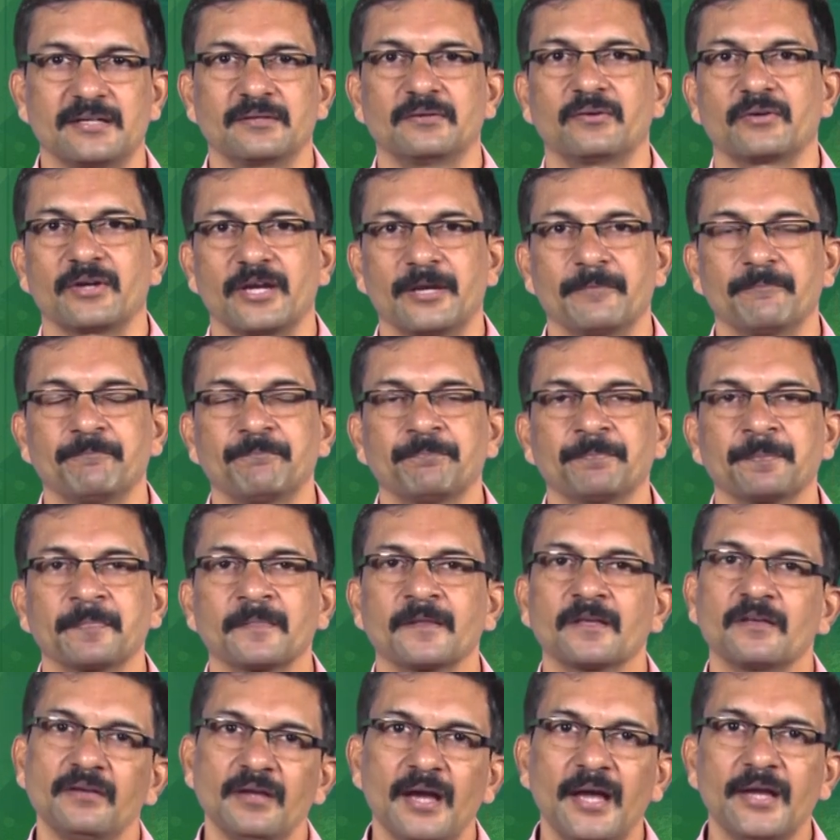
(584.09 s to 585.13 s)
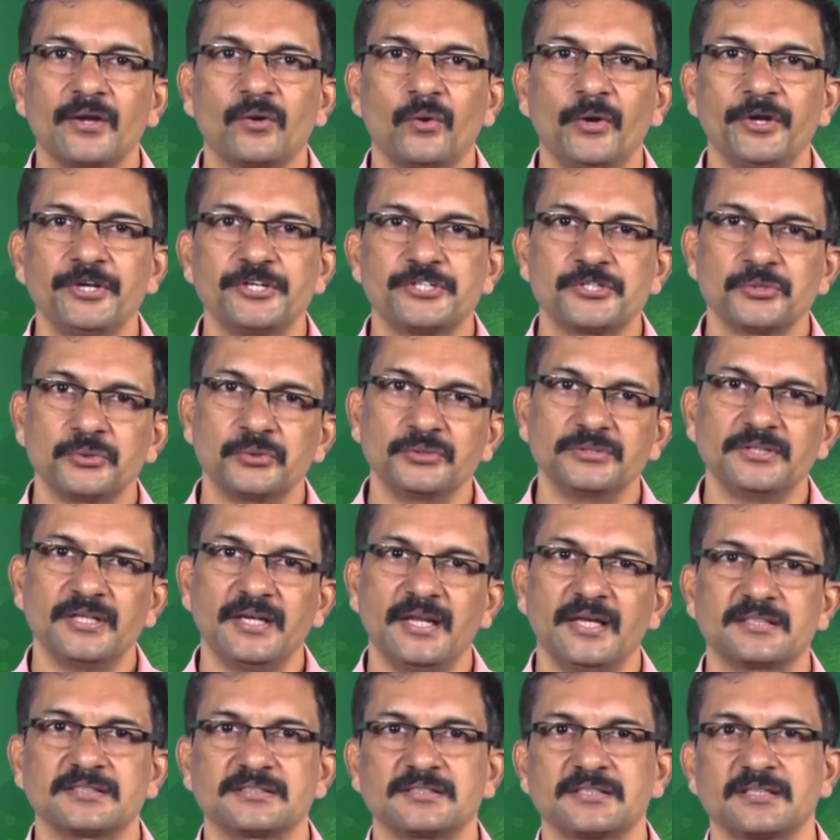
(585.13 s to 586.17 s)
Okay, I go into the
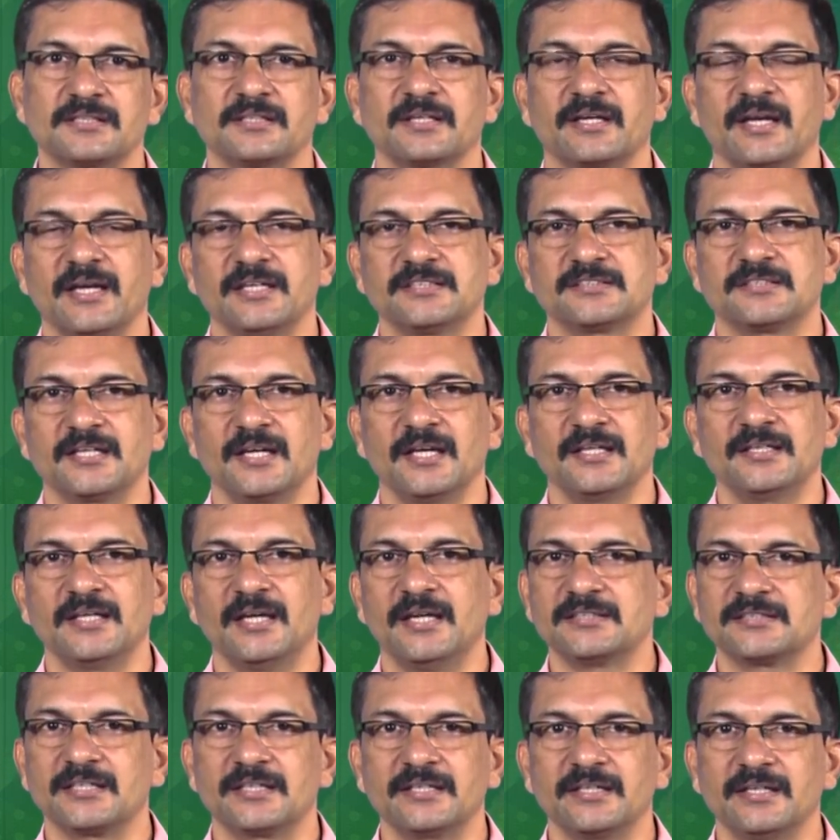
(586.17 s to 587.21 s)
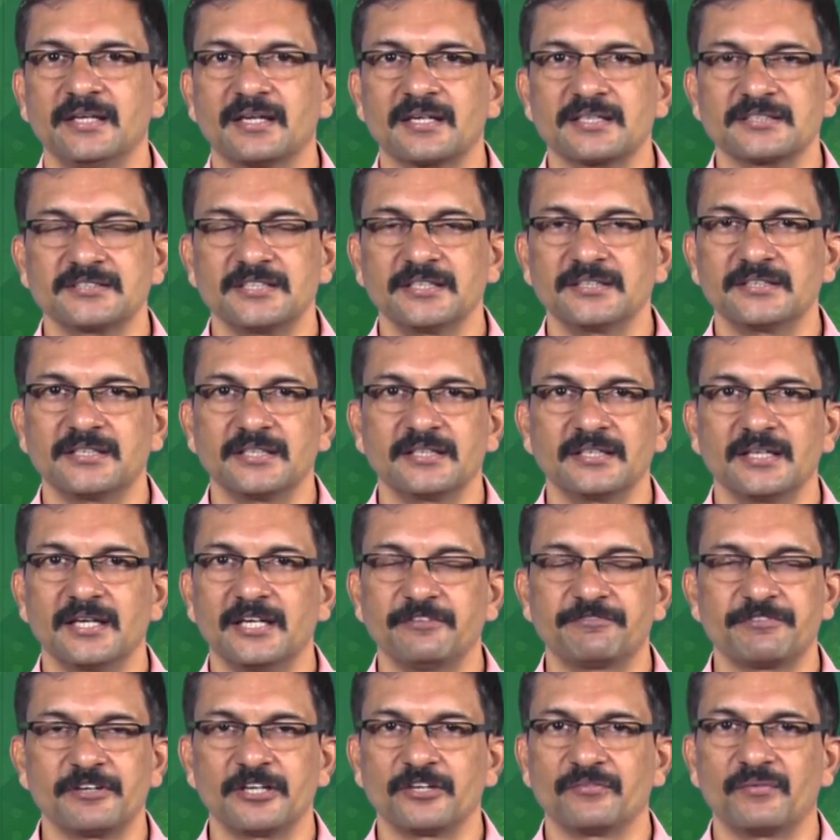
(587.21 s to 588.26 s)
next case study. That is an interesting thing, a
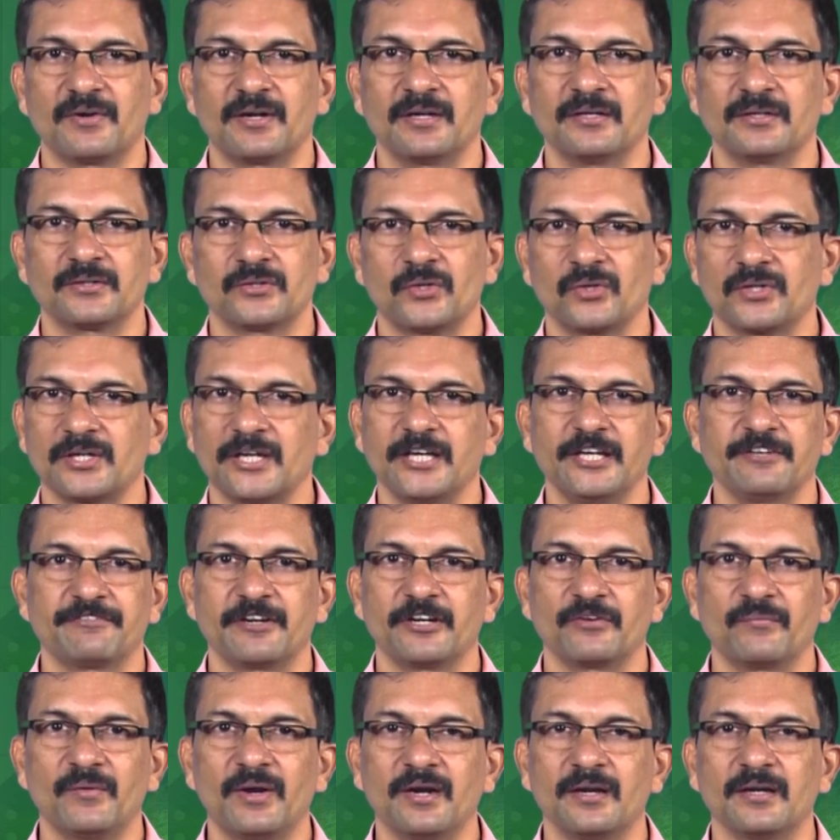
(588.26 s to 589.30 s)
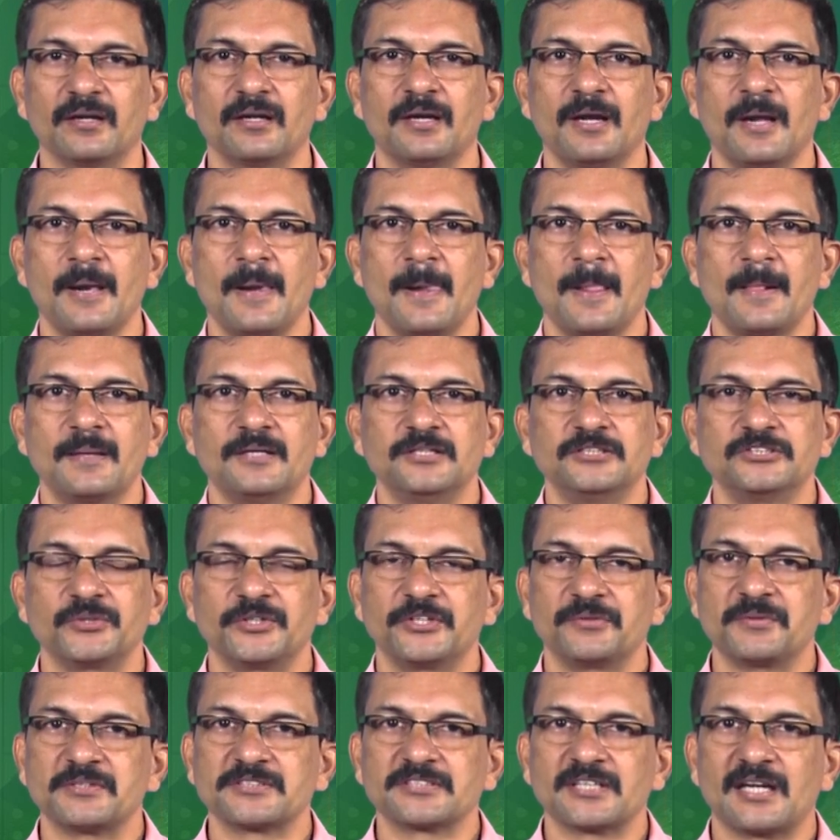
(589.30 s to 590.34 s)
different one, totally different one. So,
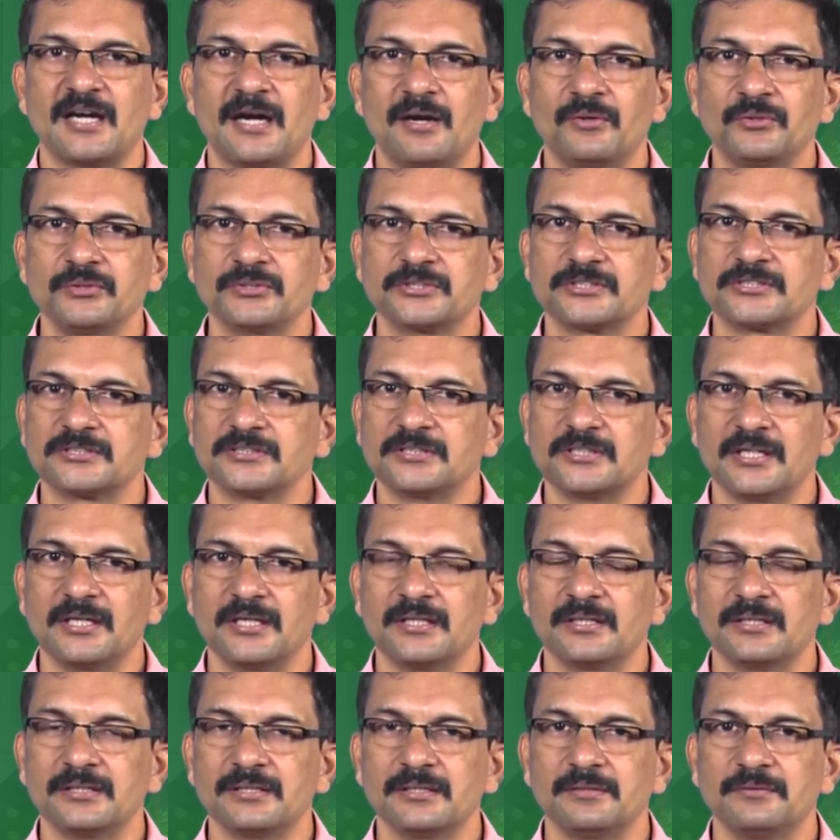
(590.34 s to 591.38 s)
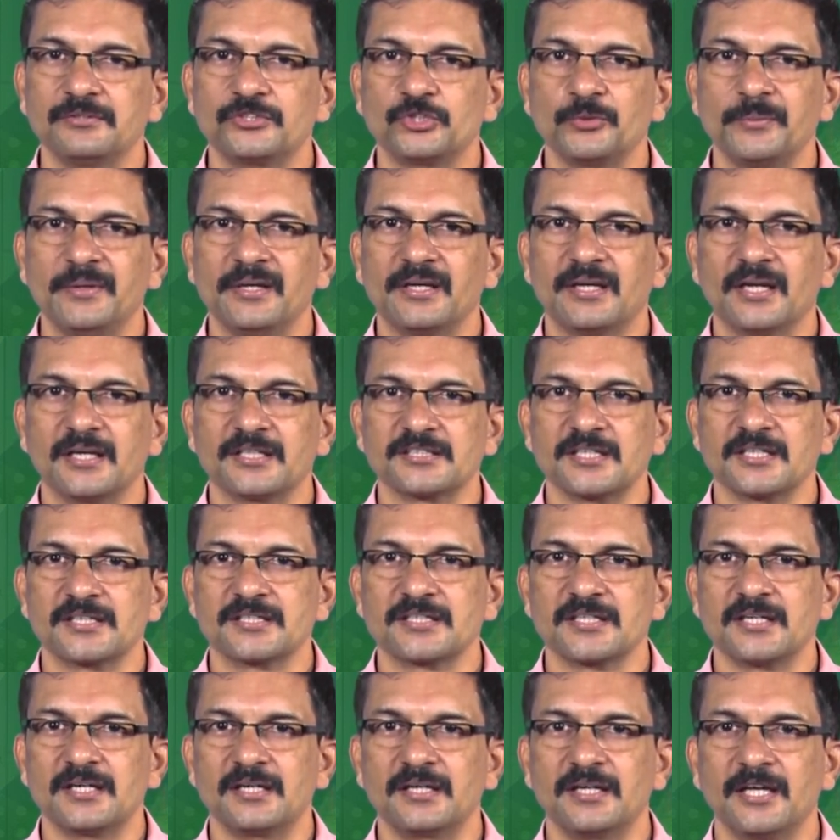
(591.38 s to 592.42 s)
it was a house to be
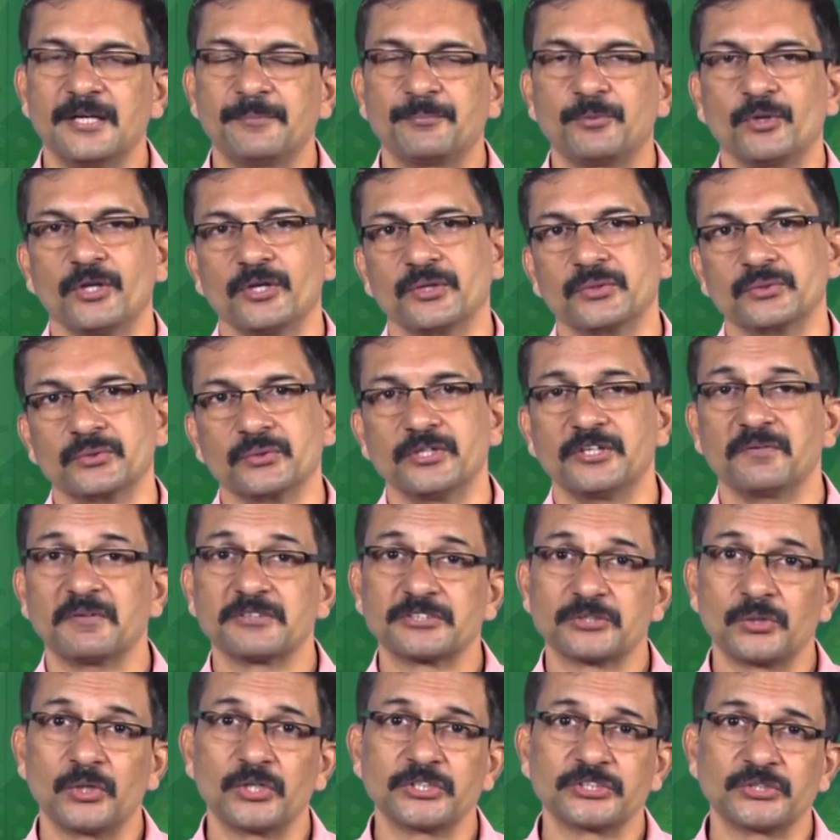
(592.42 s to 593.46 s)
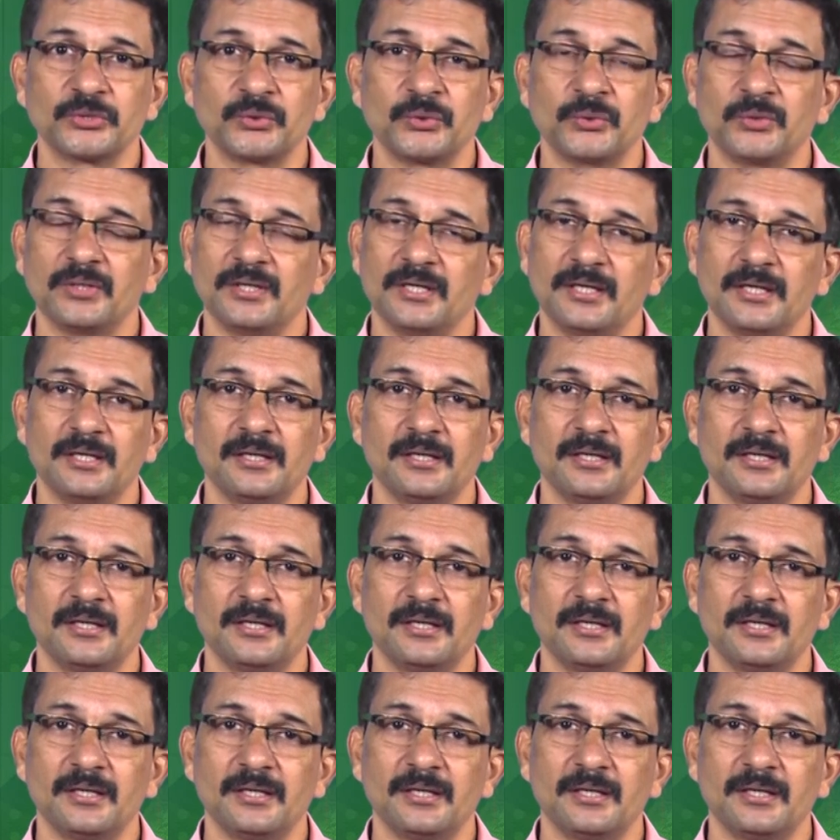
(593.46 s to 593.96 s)
constructed at Pulingunnu. It was also